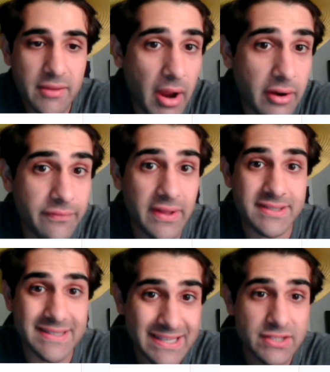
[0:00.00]
Bayern fans
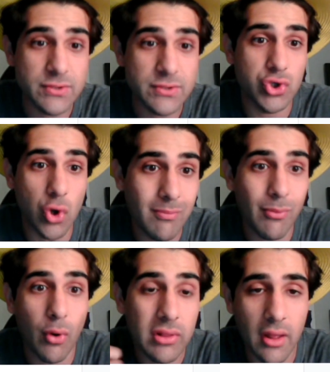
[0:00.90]
need to show
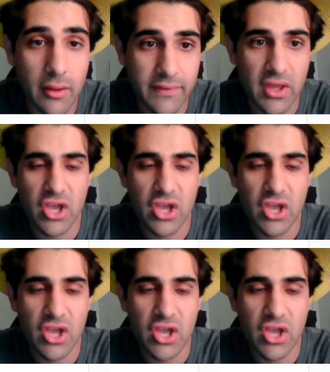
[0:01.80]
more love